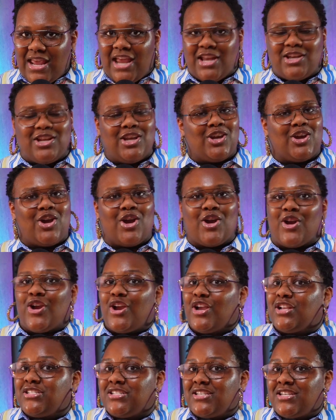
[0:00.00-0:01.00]
and
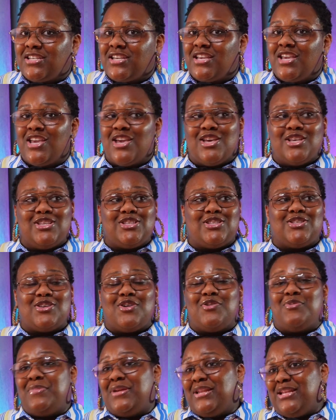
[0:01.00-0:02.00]
encouraging
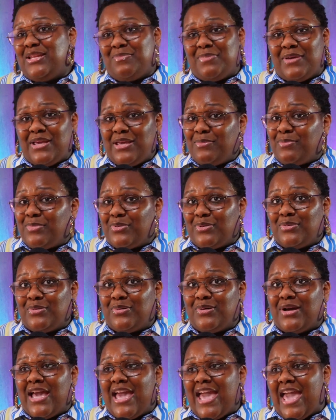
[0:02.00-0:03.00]
so many people.